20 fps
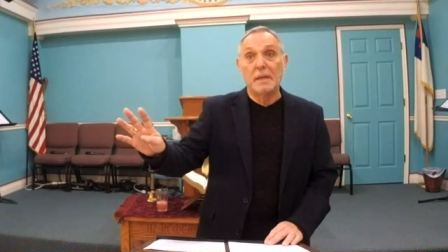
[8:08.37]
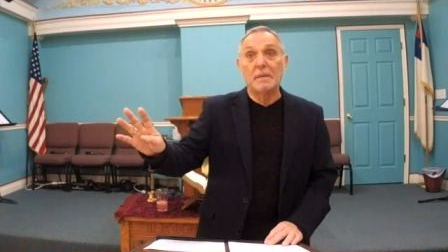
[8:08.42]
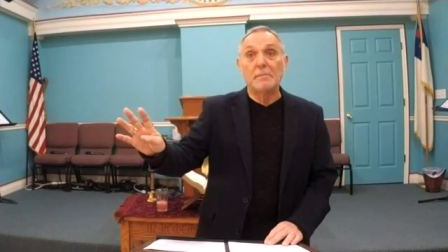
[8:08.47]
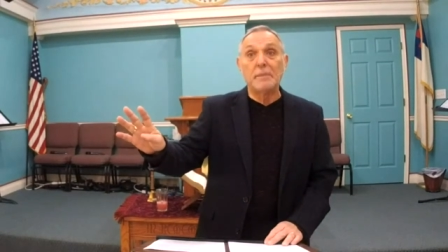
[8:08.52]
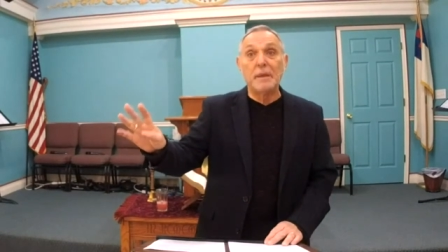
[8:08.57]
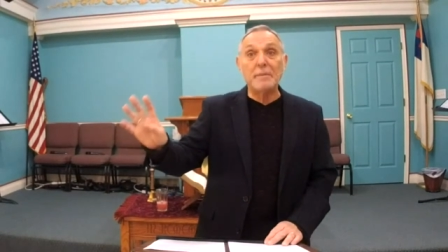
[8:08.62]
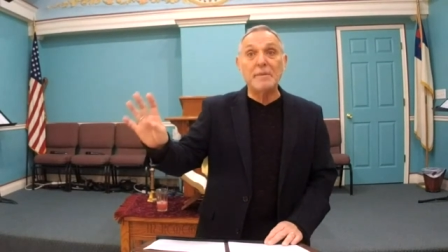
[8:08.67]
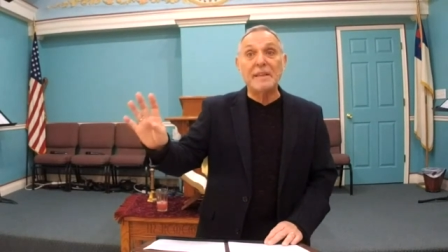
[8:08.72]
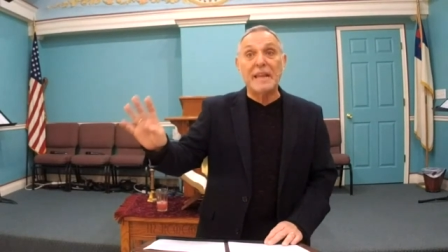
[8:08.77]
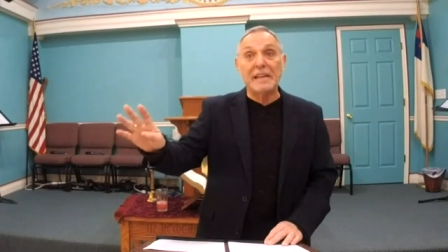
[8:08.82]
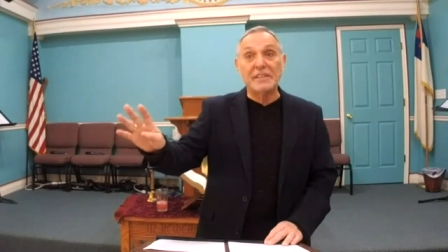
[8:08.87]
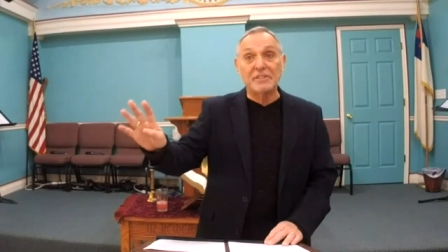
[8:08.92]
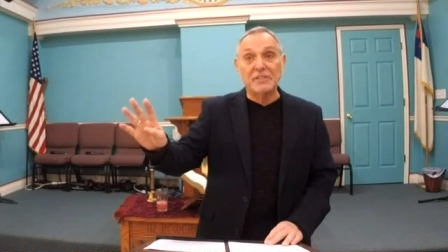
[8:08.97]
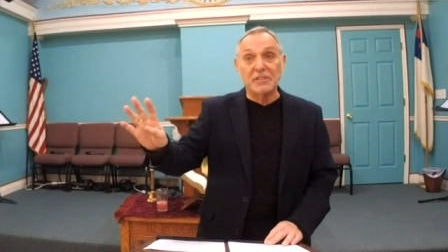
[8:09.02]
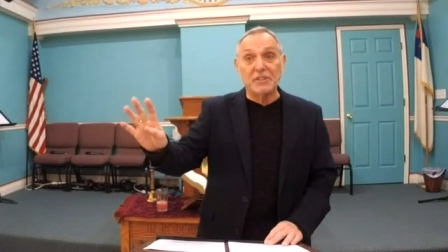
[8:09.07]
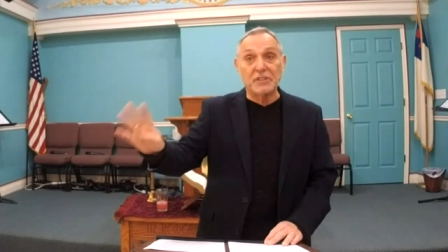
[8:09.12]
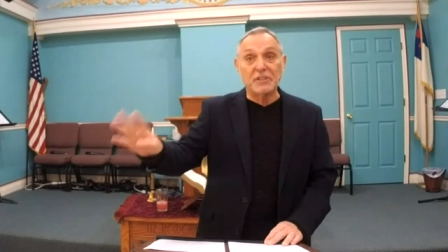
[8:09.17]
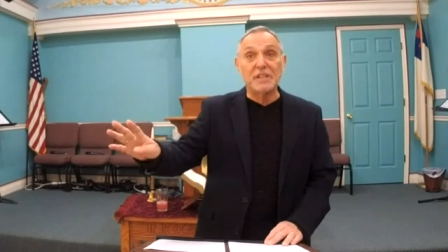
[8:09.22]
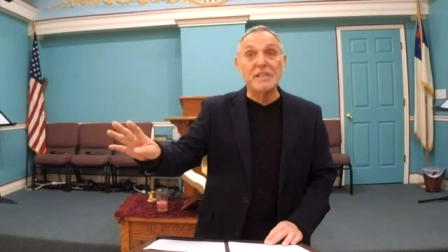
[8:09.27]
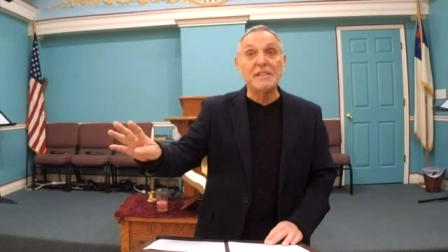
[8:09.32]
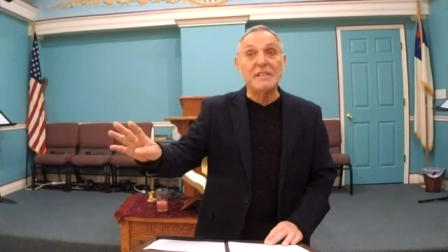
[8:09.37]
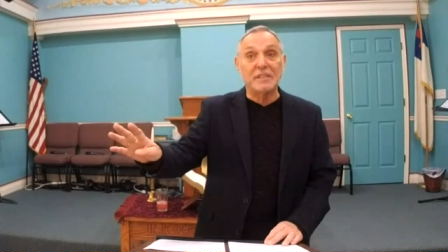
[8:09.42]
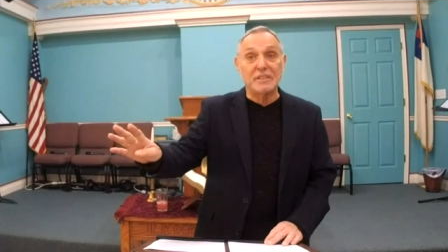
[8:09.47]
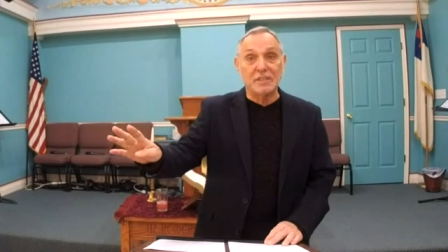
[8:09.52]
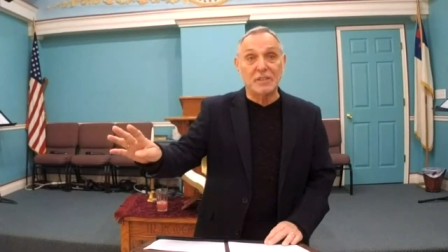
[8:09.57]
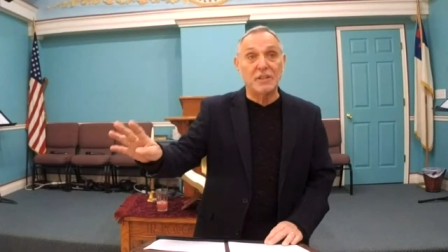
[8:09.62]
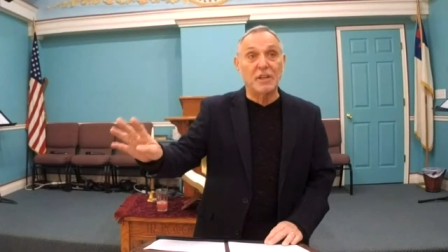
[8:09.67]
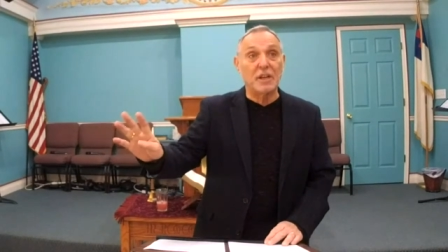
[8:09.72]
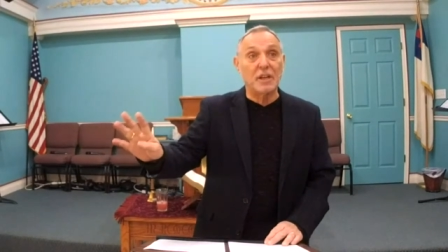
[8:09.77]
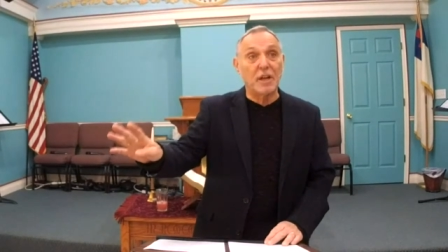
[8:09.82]
Maybe that's the seed that's
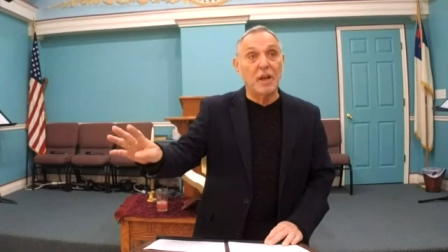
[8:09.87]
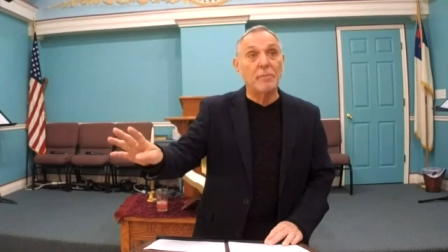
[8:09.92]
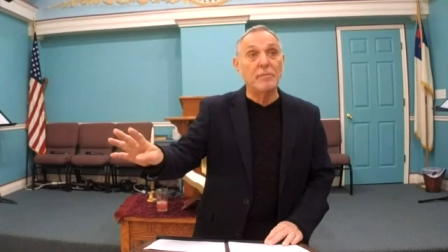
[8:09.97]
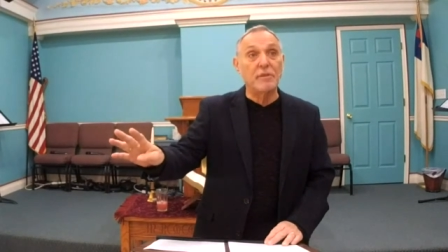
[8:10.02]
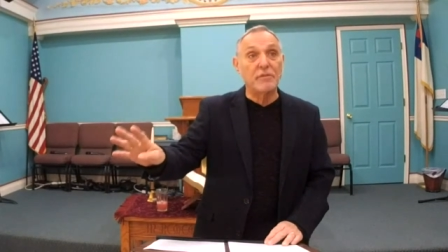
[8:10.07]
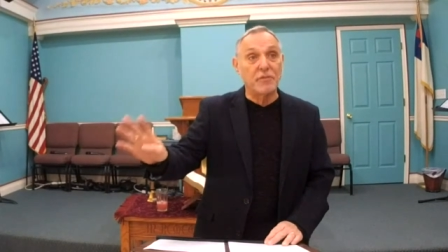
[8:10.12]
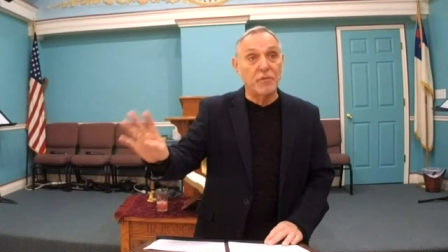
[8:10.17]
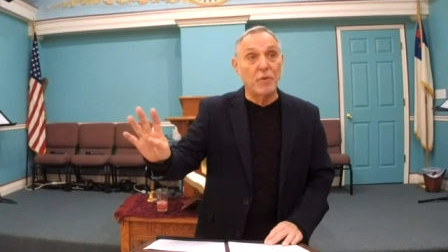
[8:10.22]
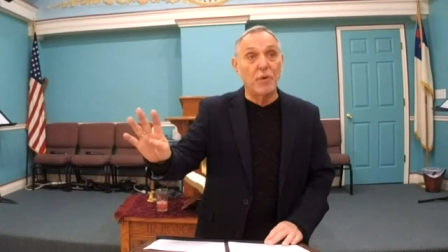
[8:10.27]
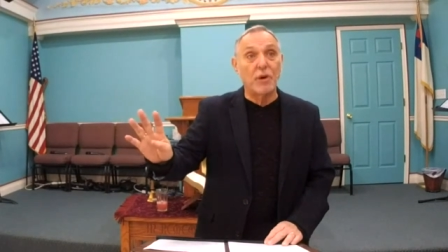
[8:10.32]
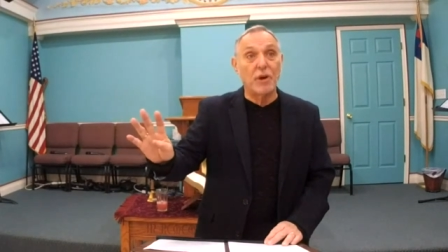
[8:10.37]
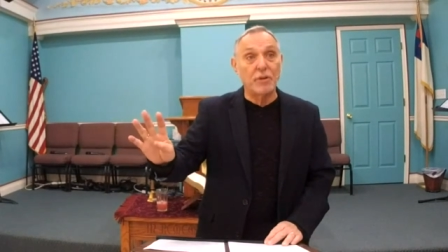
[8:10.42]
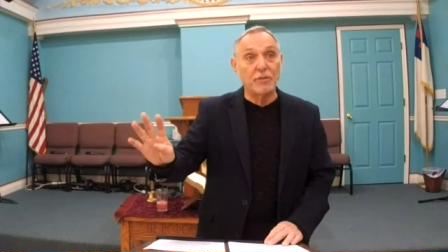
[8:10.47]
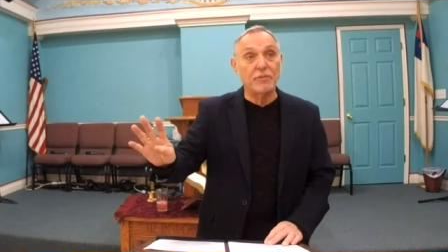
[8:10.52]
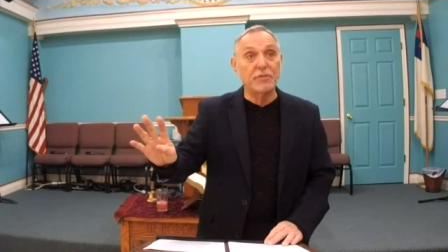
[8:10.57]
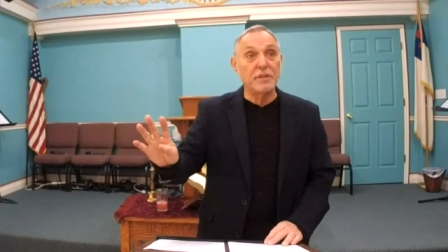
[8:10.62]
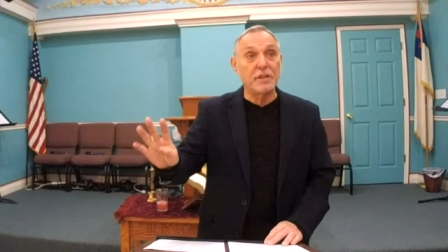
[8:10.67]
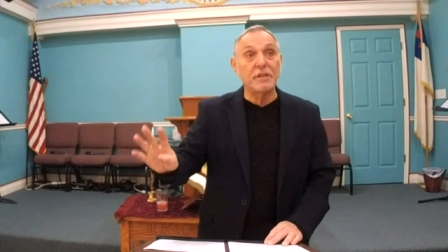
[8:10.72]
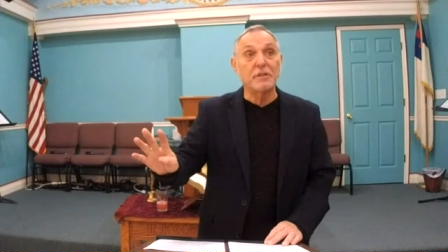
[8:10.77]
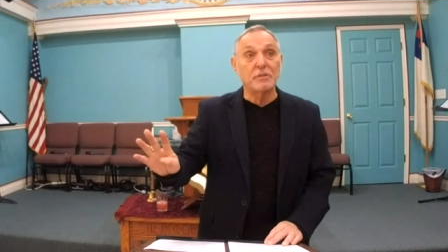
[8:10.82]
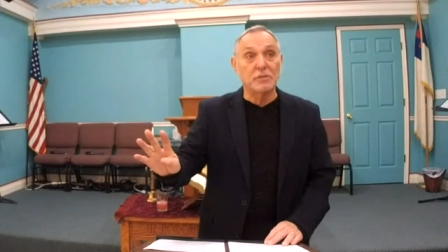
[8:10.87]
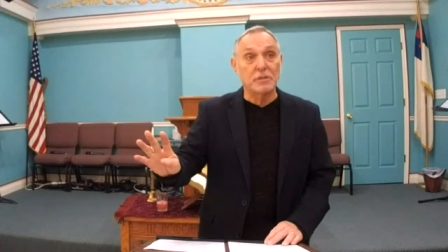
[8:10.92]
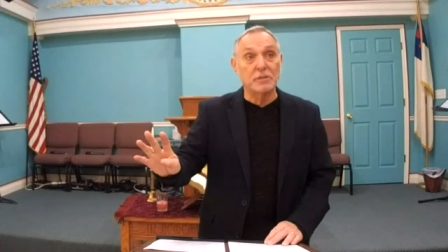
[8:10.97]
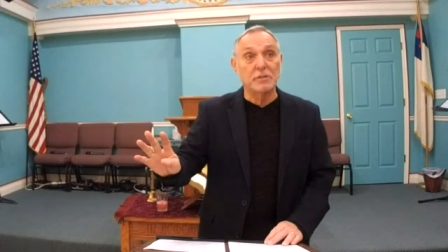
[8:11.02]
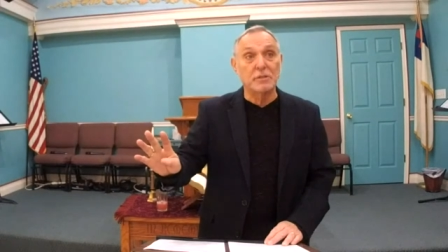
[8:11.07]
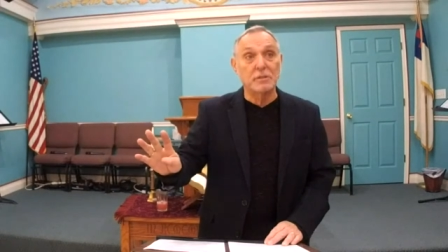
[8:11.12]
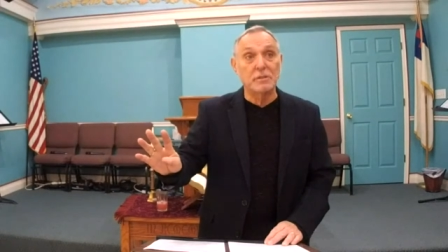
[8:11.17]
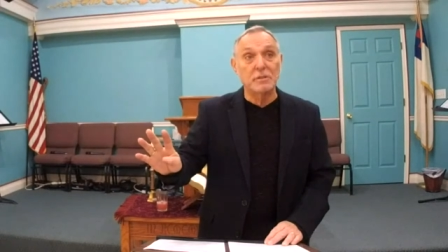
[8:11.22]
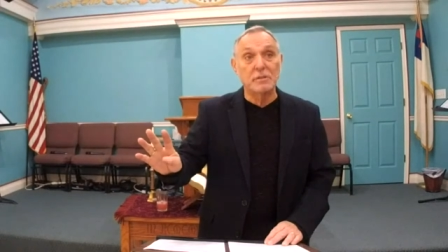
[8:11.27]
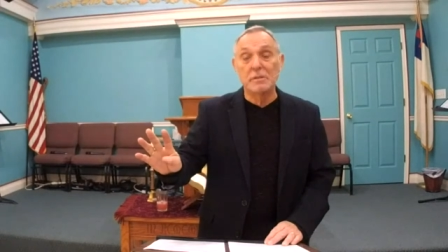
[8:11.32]
going to come in 400 years.